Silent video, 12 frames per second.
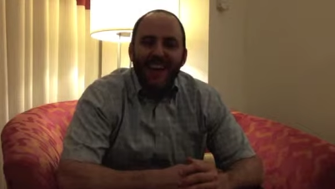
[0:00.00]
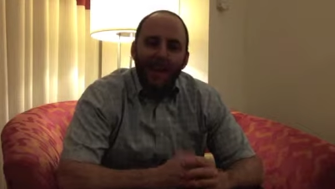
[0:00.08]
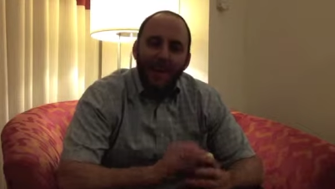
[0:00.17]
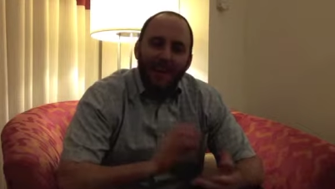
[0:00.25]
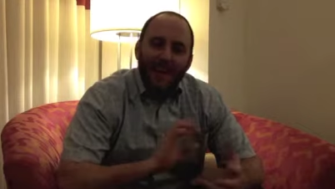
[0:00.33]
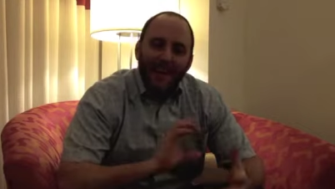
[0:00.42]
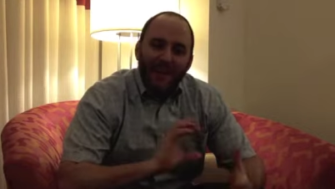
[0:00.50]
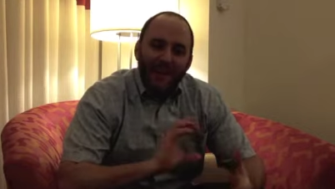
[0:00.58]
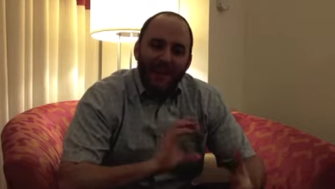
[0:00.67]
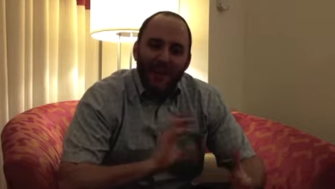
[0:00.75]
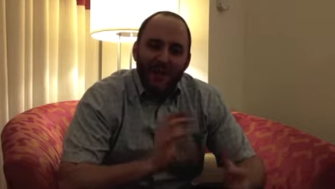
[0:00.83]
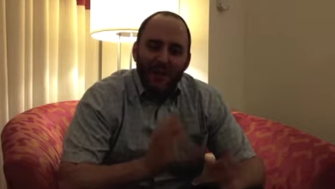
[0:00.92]
about how
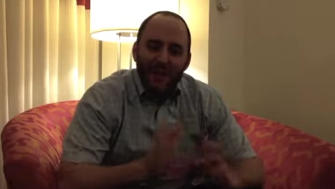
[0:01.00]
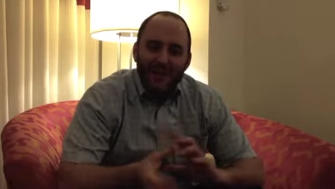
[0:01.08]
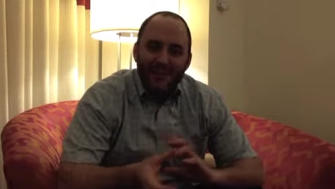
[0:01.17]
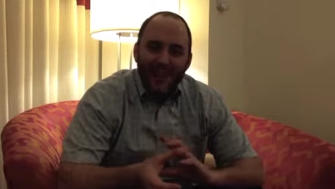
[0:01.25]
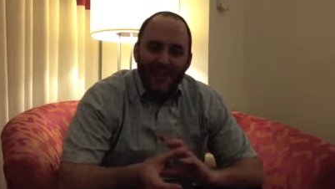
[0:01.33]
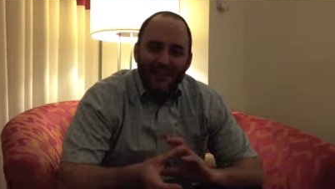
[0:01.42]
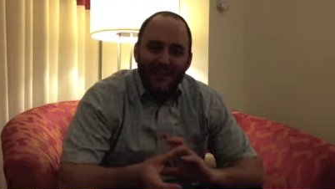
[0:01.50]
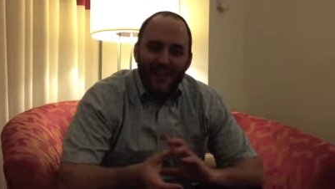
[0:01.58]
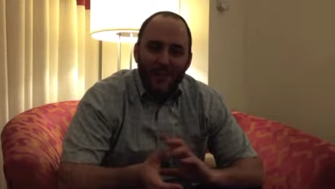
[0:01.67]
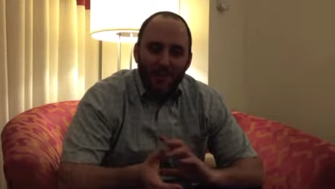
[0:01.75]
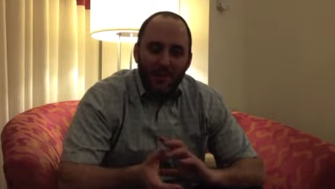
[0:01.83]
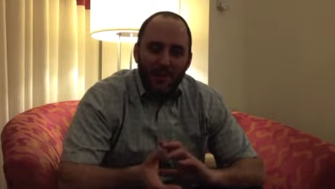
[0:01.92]
lead generations, how to
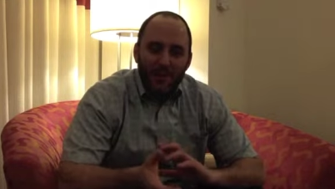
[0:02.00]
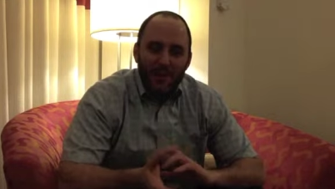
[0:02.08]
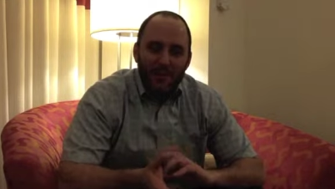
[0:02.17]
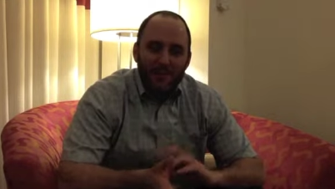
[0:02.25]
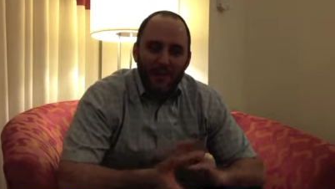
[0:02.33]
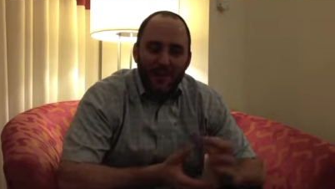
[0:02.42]
develop relationships,